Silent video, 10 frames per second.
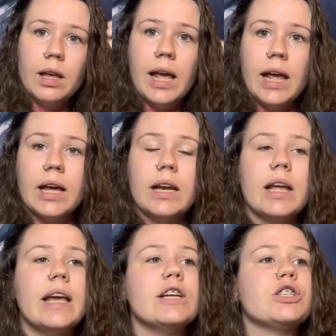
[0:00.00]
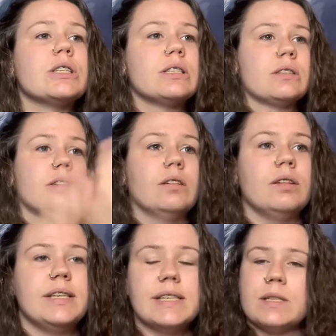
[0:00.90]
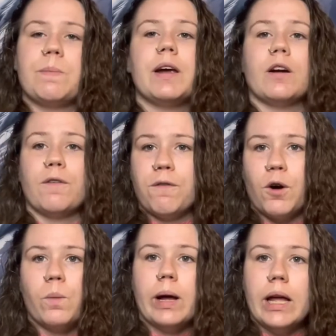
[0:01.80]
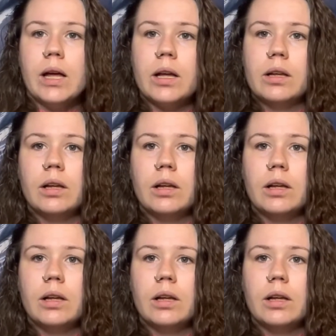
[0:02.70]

And he just disappeared for a week.